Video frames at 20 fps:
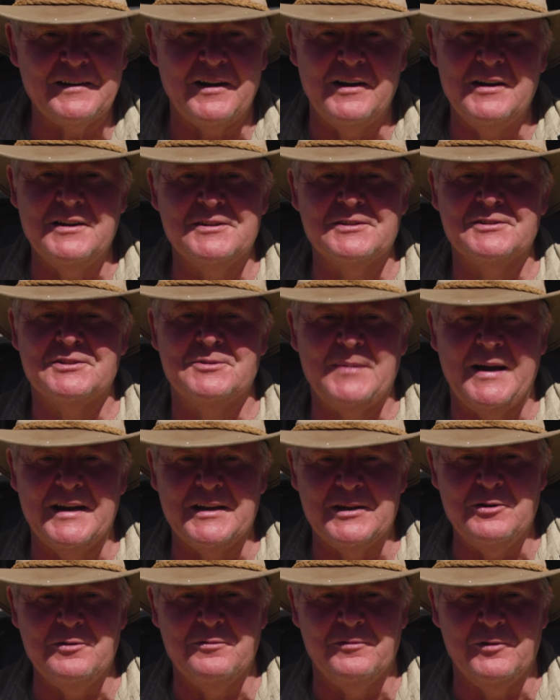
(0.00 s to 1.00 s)
is only just to
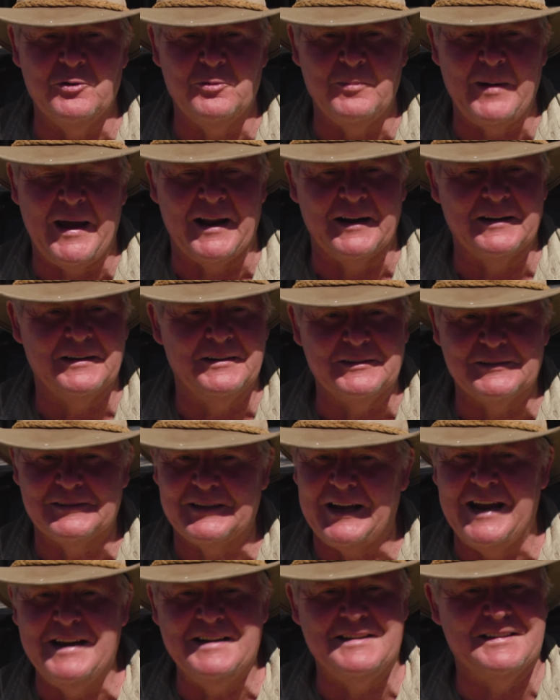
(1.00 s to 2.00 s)
make you feel better, because
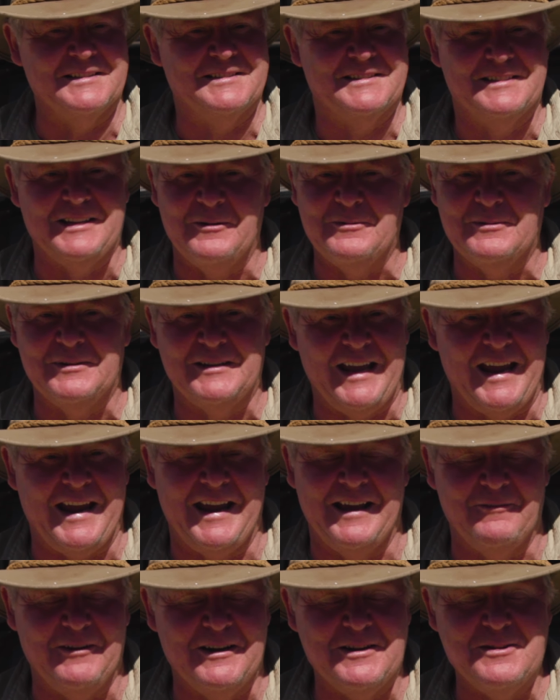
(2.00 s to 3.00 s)
they just don't
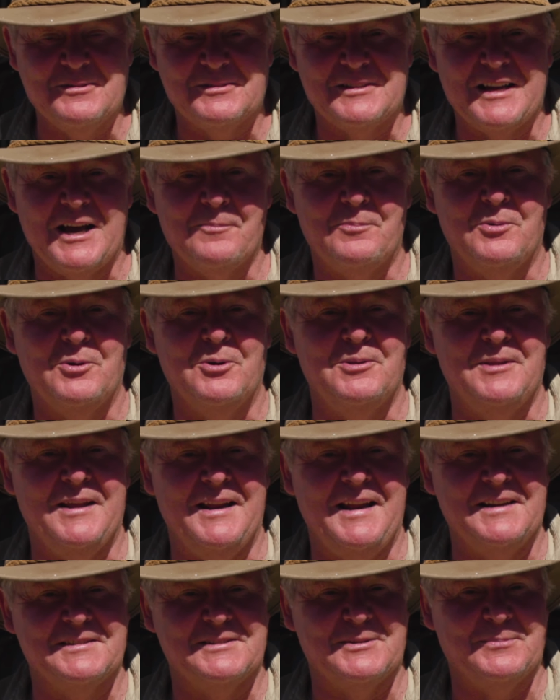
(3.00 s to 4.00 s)
care. When you start pulling
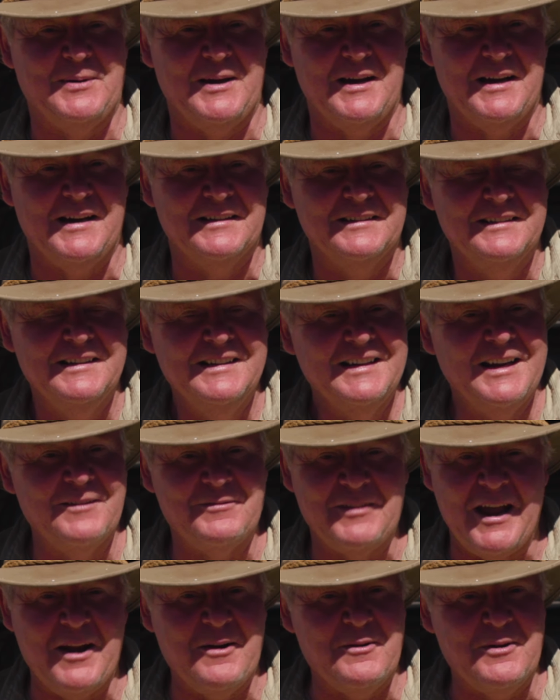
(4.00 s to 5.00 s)
their nest apart,
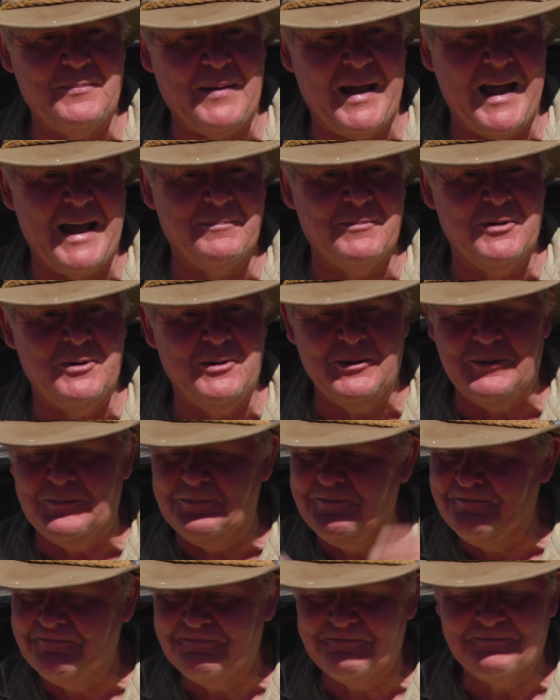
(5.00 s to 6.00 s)
if they're in a bad
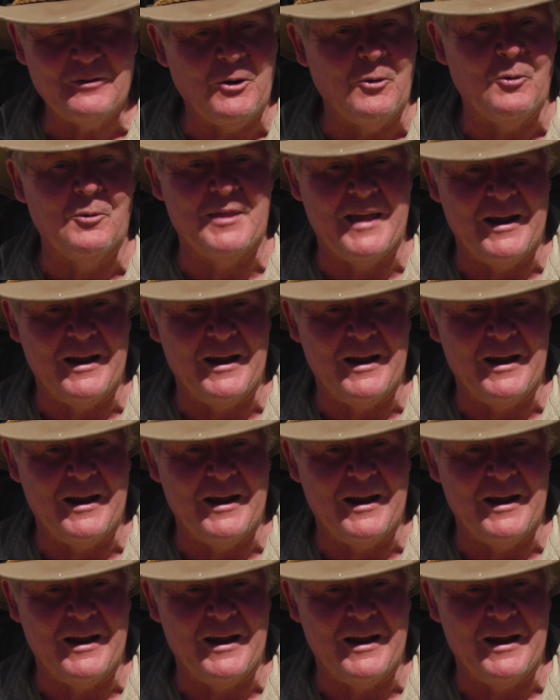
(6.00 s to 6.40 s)
mood or